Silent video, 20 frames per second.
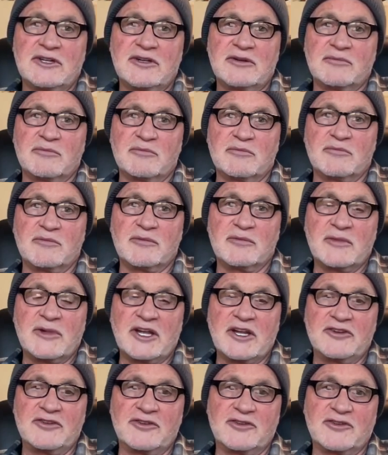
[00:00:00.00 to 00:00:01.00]

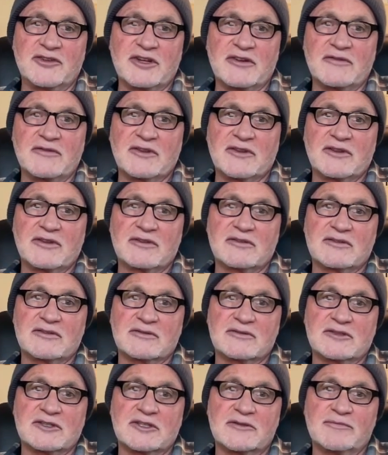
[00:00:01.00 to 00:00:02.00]
Major seventh,
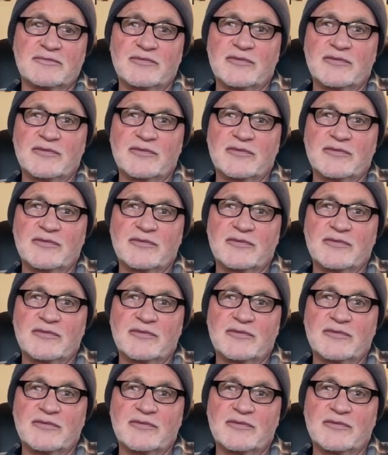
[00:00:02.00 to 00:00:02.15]
okay?